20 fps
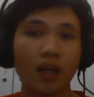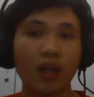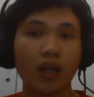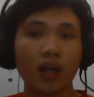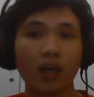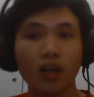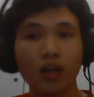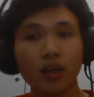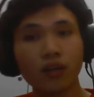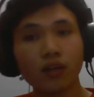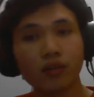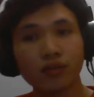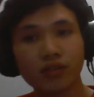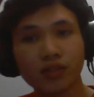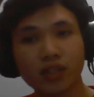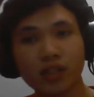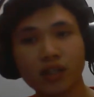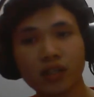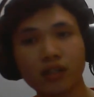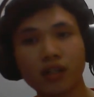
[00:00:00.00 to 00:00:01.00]
A lot of
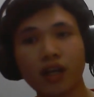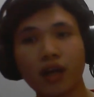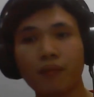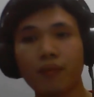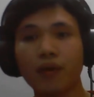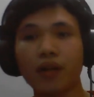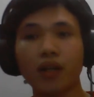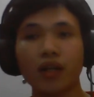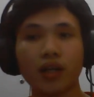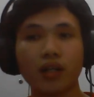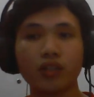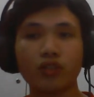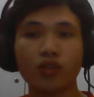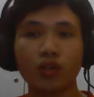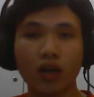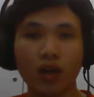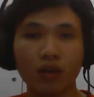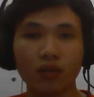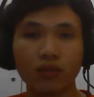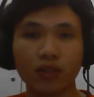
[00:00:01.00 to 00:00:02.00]
skills have been learned
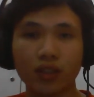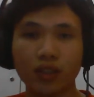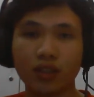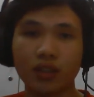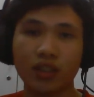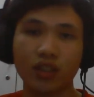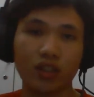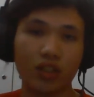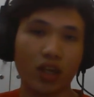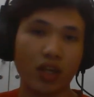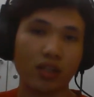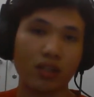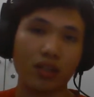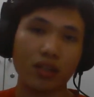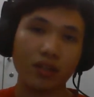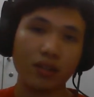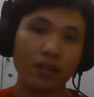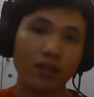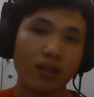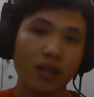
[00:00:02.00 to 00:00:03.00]
throughout this
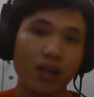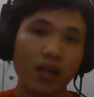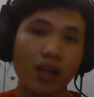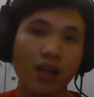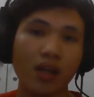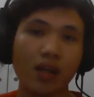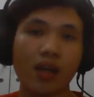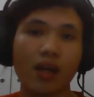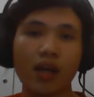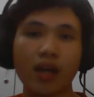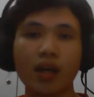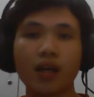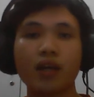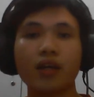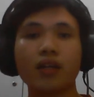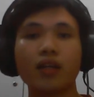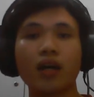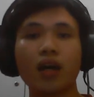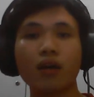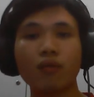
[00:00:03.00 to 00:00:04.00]
discussion
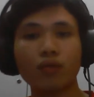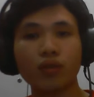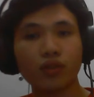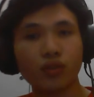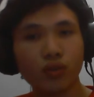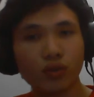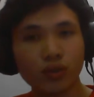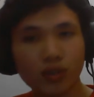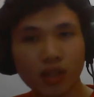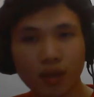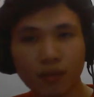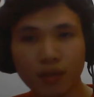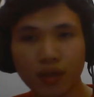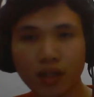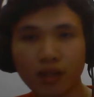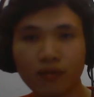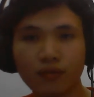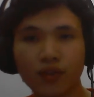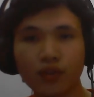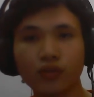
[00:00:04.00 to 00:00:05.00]
and I will use them in
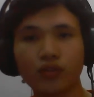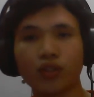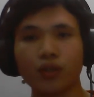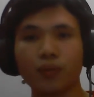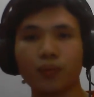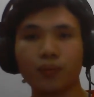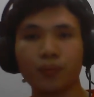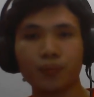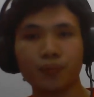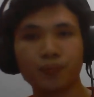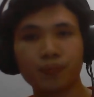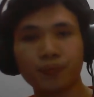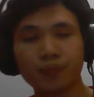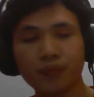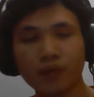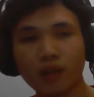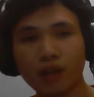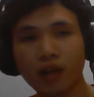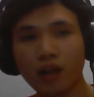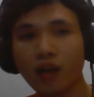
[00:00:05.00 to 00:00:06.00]
the future.
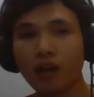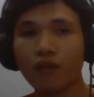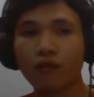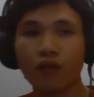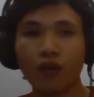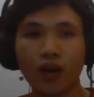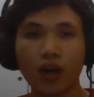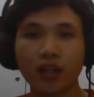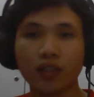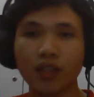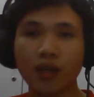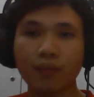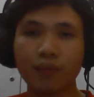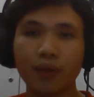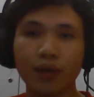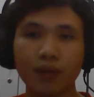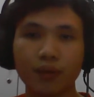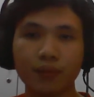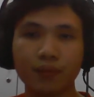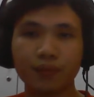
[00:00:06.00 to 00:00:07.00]
For
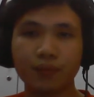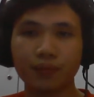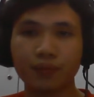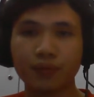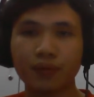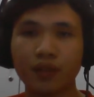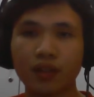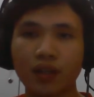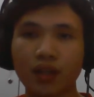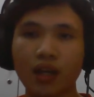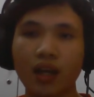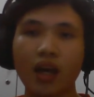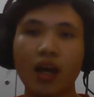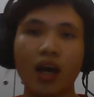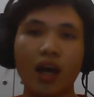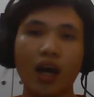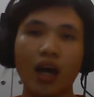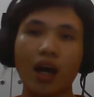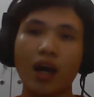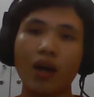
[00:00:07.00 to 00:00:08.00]
example,
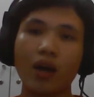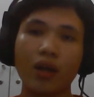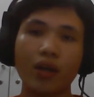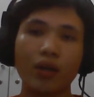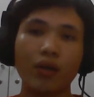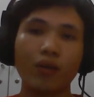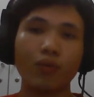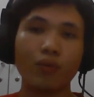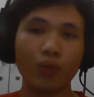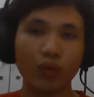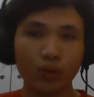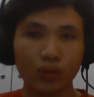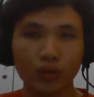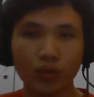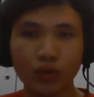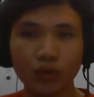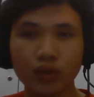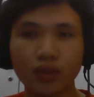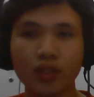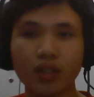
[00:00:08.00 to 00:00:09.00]
I would
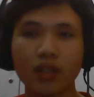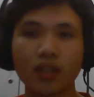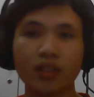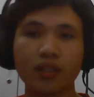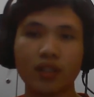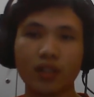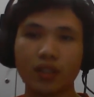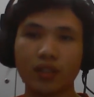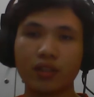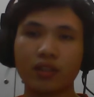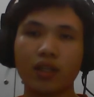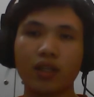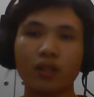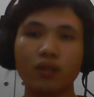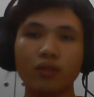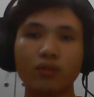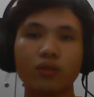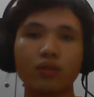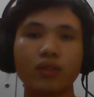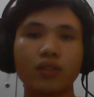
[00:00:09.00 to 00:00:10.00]
use the listening
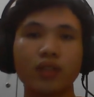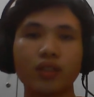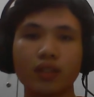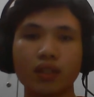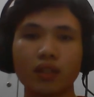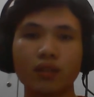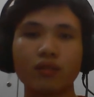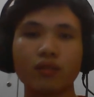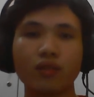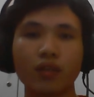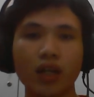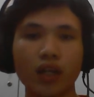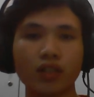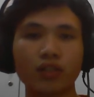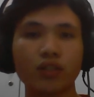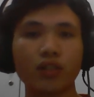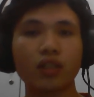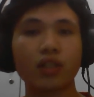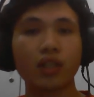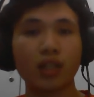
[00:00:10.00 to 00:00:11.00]
skill to listen to
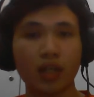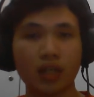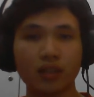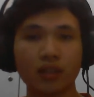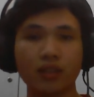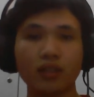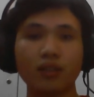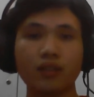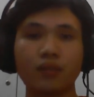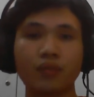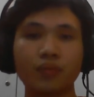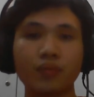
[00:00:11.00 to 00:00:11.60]
lecture classes